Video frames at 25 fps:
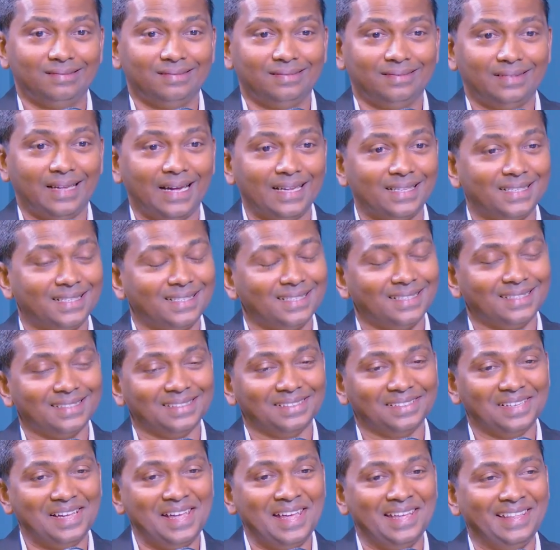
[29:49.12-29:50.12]
That's
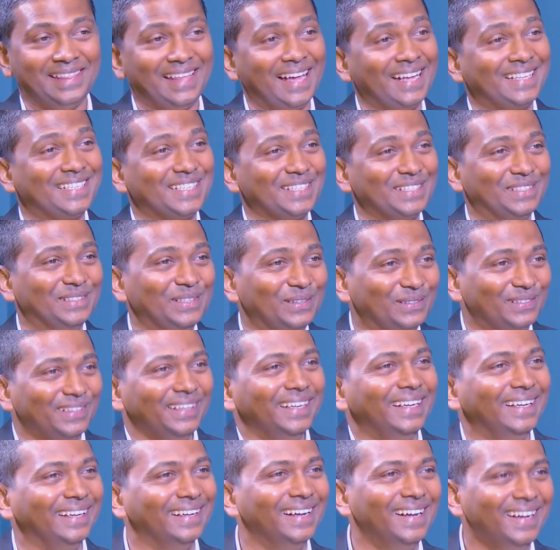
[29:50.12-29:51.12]
a that's a
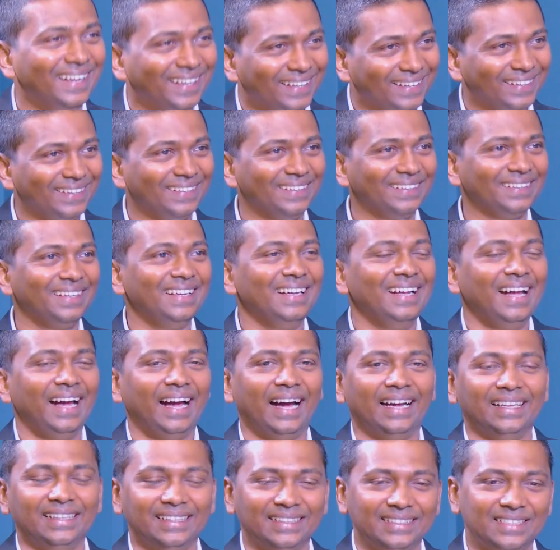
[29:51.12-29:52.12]
googly.
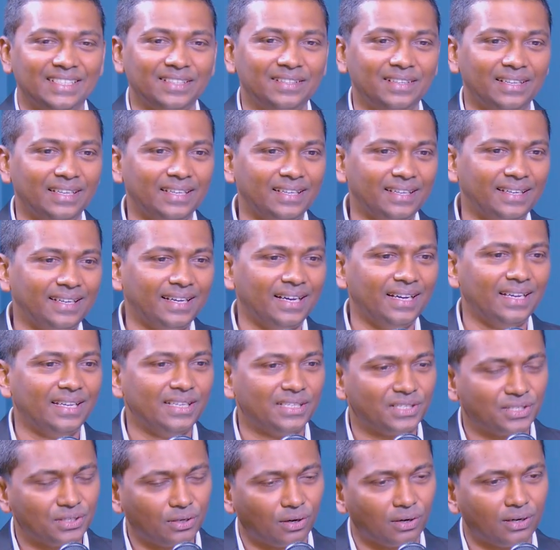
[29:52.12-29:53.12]
So India
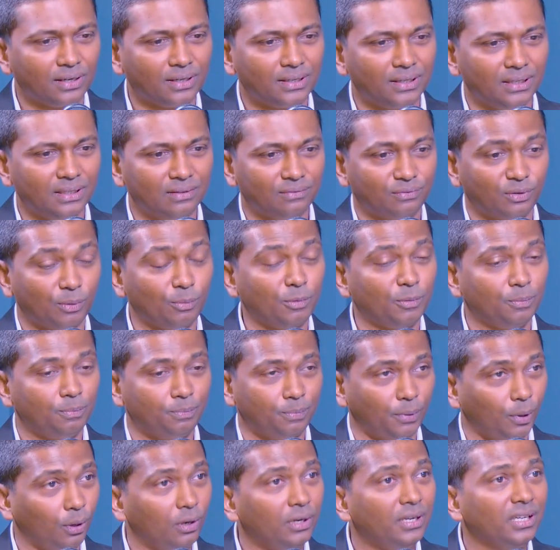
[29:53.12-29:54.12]
historically, from a
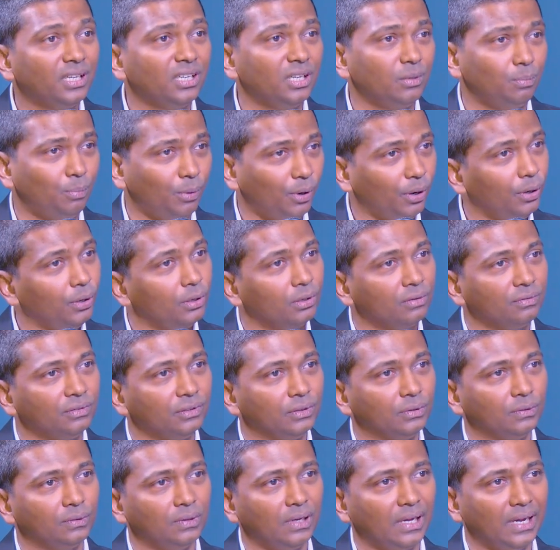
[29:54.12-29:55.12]
political point of
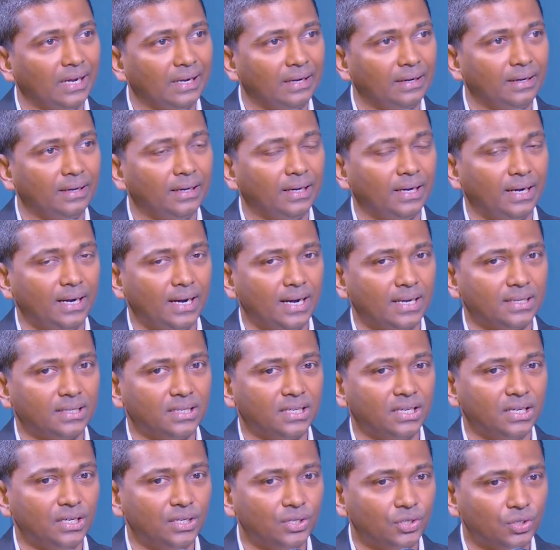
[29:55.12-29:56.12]
view, India has
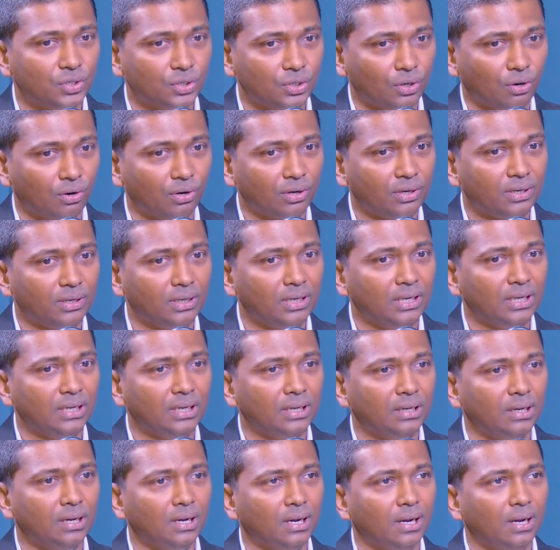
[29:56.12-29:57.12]

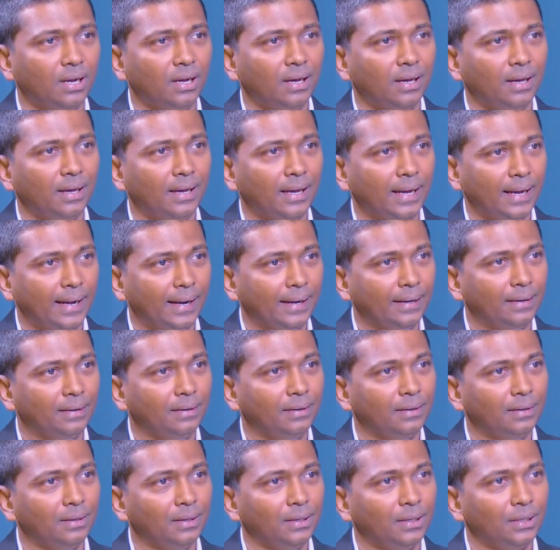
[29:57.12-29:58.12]
historically
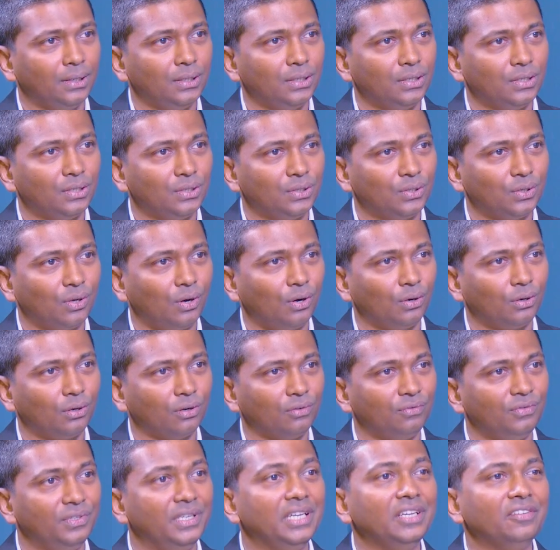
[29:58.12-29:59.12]
had sort
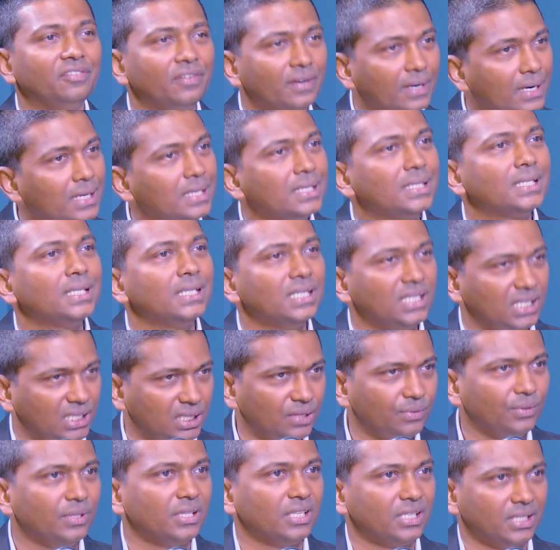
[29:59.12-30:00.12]
of
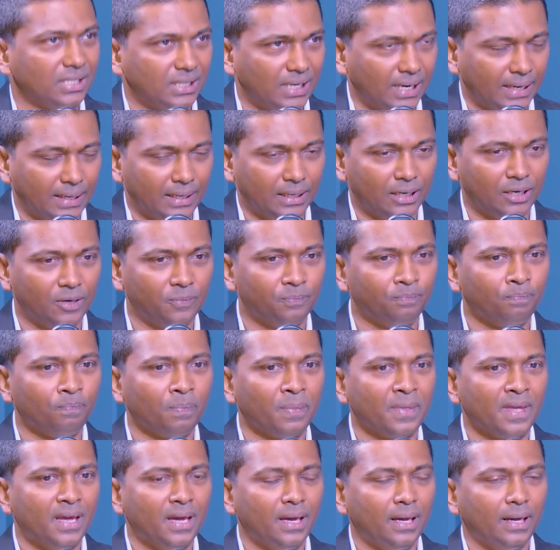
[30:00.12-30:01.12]
differences with China,
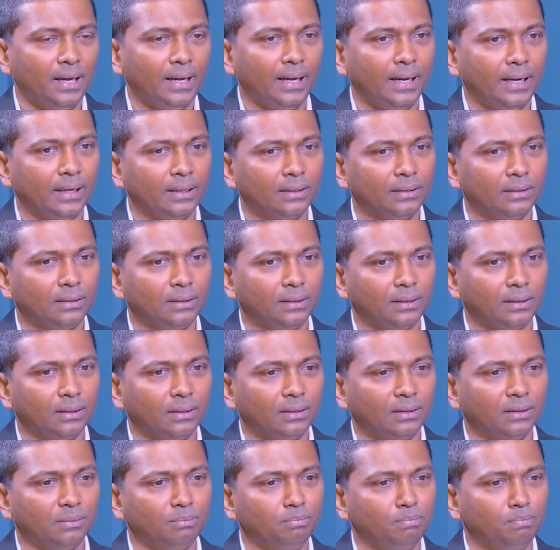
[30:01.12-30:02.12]
and
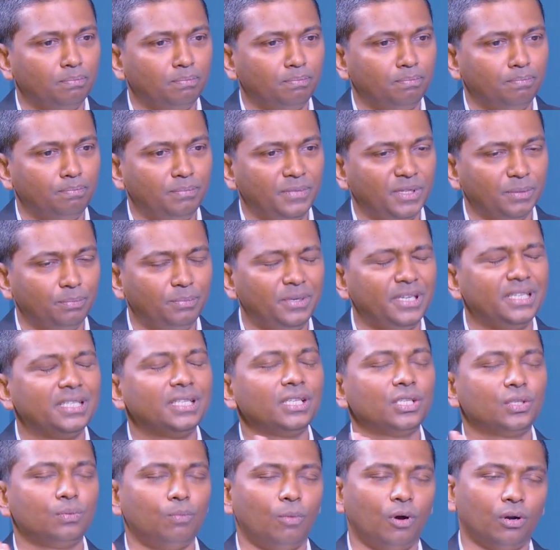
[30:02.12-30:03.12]
the
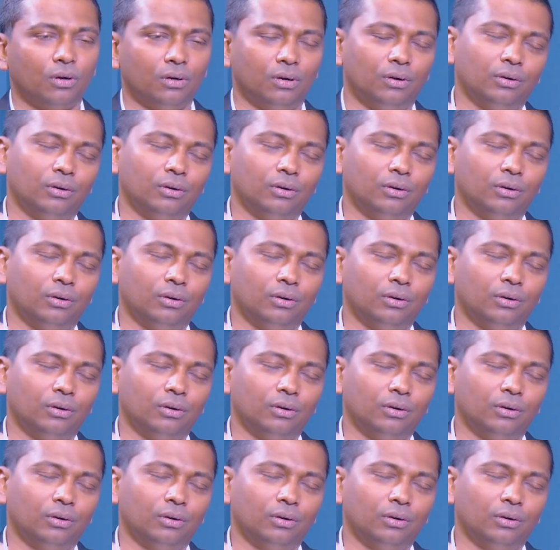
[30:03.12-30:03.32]
business model.